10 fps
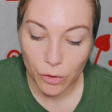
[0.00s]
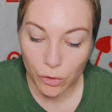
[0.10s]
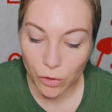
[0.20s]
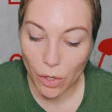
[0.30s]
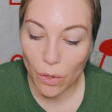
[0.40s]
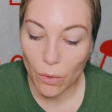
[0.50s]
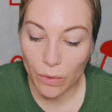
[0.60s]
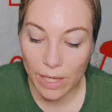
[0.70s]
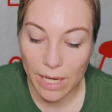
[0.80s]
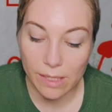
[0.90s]

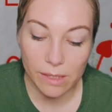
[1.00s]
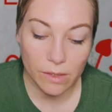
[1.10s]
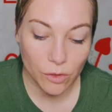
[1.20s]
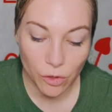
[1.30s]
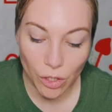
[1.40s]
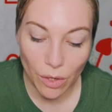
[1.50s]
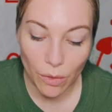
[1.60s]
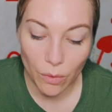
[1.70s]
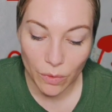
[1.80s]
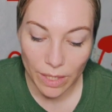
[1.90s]
"Jonas,
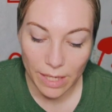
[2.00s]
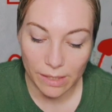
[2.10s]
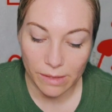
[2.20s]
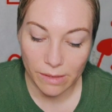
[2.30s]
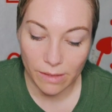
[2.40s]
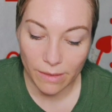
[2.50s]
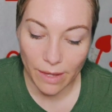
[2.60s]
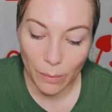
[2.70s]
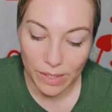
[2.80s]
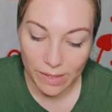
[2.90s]
Jonas,"
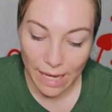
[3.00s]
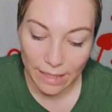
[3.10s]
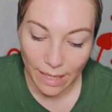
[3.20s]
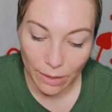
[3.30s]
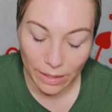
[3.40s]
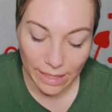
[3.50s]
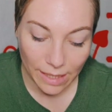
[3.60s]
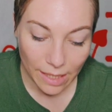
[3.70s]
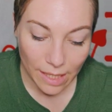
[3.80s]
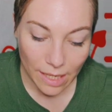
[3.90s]
they would say
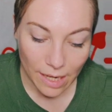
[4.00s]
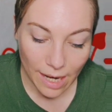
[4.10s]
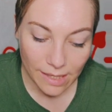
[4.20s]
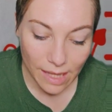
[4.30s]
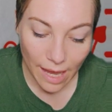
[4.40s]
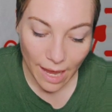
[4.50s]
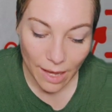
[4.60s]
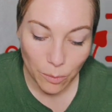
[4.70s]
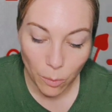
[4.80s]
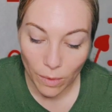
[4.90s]
loudly, as they
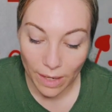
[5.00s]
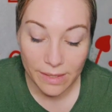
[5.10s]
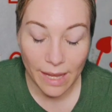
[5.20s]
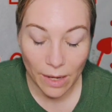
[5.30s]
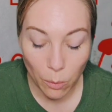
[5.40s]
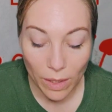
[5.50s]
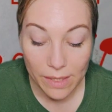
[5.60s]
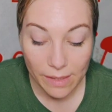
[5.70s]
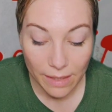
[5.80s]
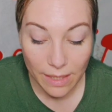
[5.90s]
had
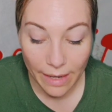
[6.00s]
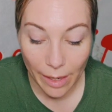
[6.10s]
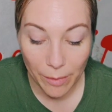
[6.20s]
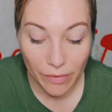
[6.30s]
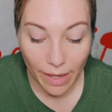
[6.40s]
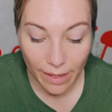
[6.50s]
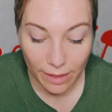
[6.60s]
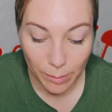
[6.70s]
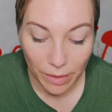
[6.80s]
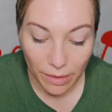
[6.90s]
once said the name of
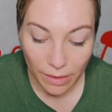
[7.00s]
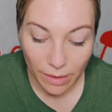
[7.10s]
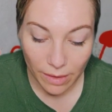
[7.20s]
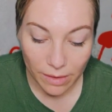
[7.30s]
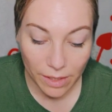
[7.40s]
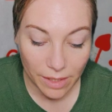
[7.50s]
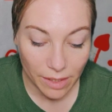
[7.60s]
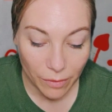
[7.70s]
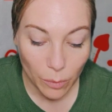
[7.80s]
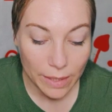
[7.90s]
Caleb. The
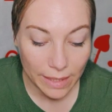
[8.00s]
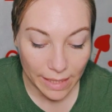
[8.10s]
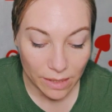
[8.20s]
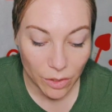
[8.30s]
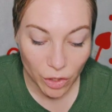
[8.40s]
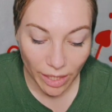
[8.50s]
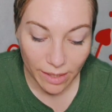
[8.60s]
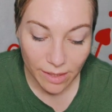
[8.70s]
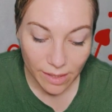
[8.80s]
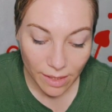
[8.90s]
giver would lead the
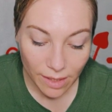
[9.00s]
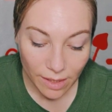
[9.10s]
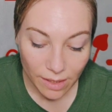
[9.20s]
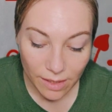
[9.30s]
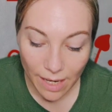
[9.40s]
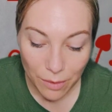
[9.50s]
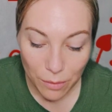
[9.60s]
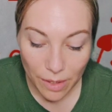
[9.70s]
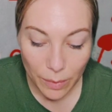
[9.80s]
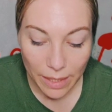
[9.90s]
chant. Together
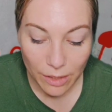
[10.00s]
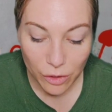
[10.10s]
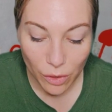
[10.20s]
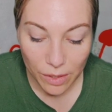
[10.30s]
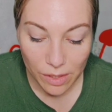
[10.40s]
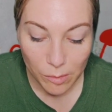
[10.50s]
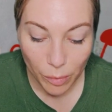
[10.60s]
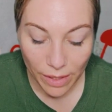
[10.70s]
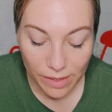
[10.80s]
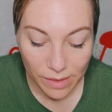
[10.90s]
they would let Jonas's
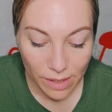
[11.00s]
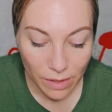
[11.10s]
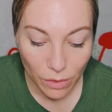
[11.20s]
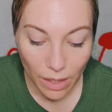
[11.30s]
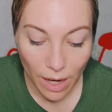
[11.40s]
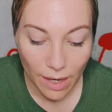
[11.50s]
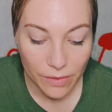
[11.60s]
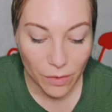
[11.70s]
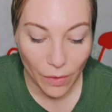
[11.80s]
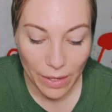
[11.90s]
presence in their
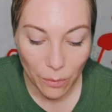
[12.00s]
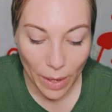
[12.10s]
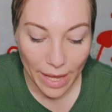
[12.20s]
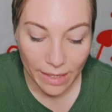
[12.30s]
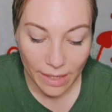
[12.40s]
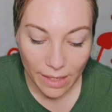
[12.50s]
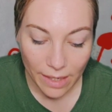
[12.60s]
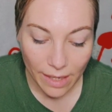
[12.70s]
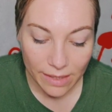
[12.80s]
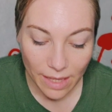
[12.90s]
lives fade away,
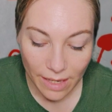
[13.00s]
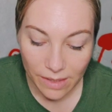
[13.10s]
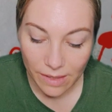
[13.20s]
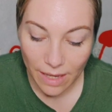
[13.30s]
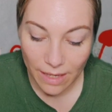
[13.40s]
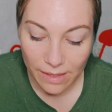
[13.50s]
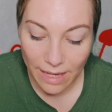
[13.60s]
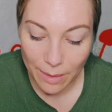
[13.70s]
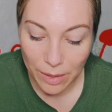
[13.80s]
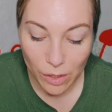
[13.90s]
as they had said his
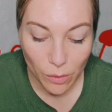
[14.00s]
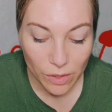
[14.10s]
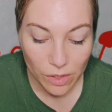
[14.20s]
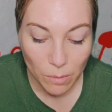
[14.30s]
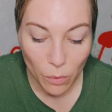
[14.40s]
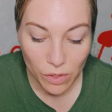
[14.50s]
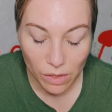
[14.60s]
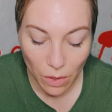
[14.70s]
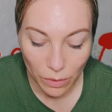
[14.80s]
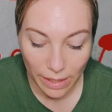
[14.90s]
name in unison more
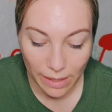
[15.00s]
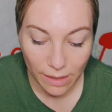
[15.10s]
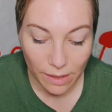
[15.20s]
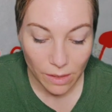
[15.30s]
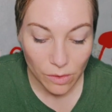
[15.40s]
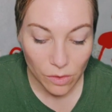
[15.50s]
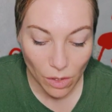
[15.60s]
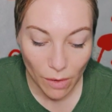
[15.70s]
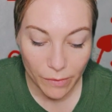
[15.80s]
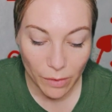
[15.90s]
slowly,
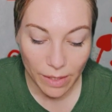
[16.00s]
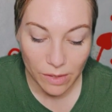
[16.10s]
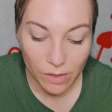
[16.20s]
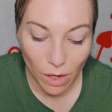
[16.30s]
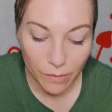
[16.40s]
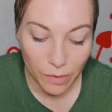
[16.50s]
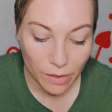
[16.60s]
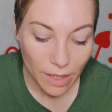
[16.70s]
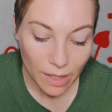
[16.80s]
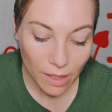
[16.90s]
softer and
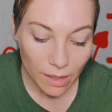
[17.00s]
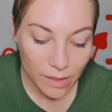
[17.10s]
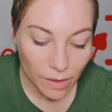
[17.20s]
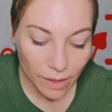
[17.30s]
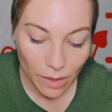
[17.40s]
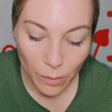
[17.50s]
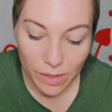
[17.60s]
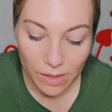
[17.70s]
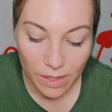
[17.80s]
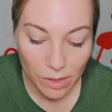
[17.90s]
softer, until he
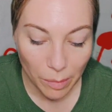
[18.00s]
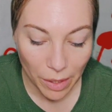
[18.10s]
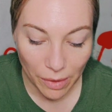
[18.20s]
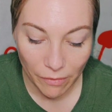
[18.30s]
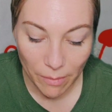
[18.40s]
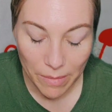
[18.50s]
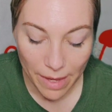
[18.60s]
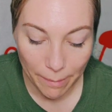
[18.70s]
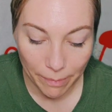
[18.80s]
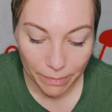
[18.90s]
was disappearing from
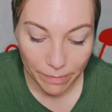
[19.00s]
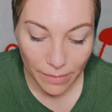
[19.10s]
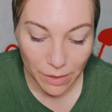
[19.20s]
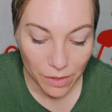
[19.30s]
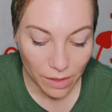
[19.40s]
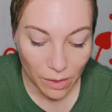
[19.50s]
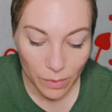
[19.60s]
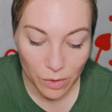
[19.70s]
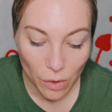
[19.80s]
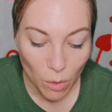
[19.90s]
them, until he
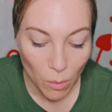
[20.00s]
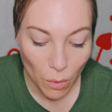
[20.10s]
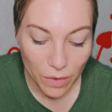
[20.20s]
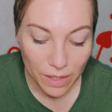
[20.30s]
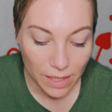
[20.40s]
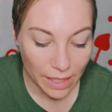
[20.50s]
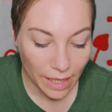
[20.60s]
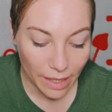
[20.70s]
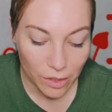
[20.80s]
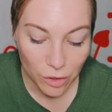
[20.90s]
was no more than an
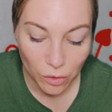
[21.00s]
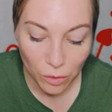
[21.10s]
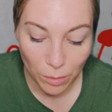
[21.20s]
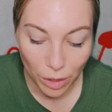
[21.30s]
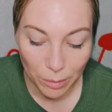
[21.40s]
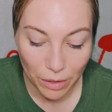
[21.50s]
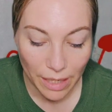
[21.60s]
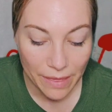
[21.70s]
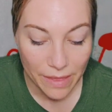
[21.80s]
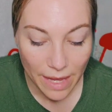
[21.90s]
occasional murmur,
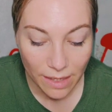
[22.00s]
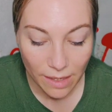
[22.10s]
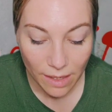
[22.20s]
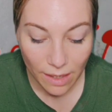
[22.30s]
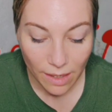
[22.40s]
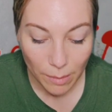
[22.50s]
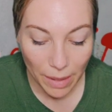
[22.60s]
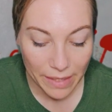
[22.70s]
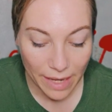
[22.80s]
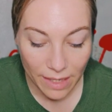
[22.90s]
and then,
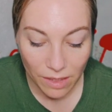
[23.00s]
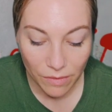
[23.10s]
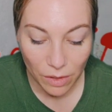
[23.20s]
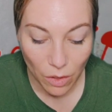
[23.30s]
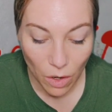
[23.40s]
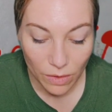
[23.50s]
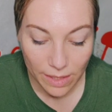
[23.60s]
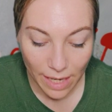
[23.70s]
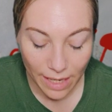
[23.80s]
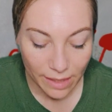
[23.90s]
by the end of the long
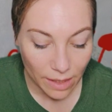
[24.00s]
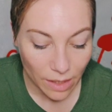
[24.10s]
day,